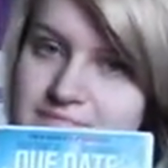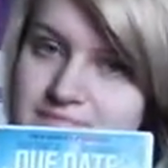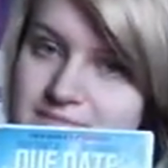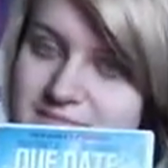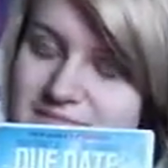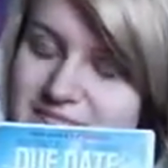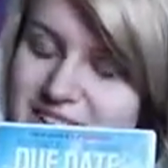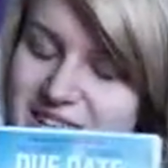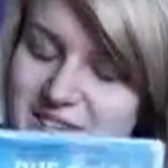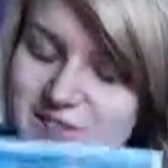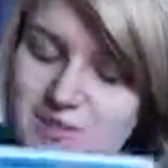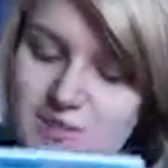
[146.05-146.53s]

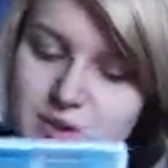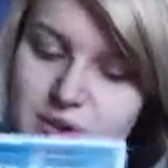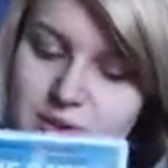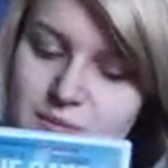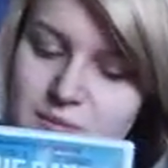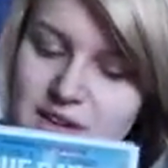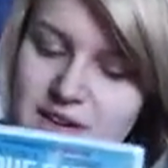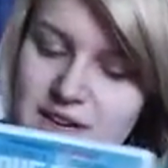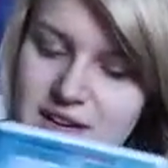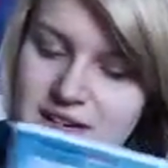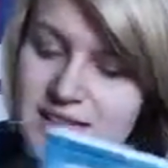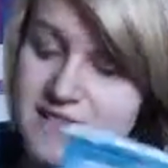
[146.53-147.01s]
I saw it on
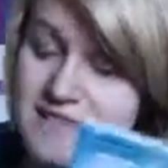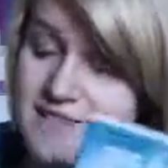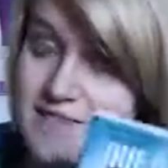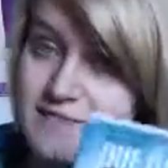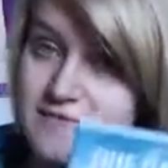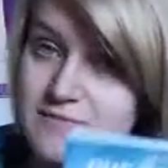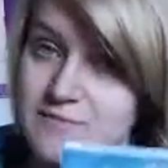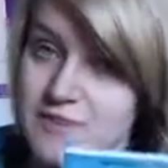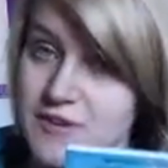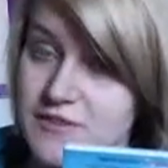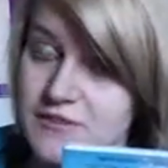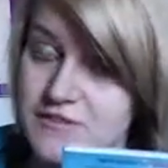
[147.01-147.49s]
my 19th
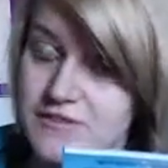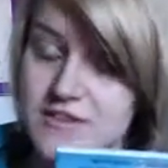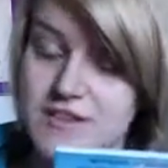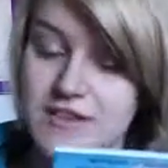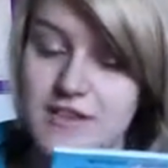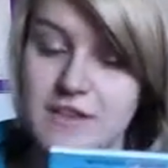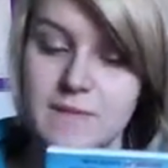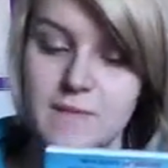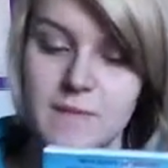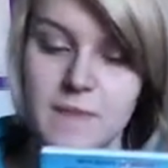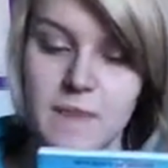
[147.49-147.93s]
birthday.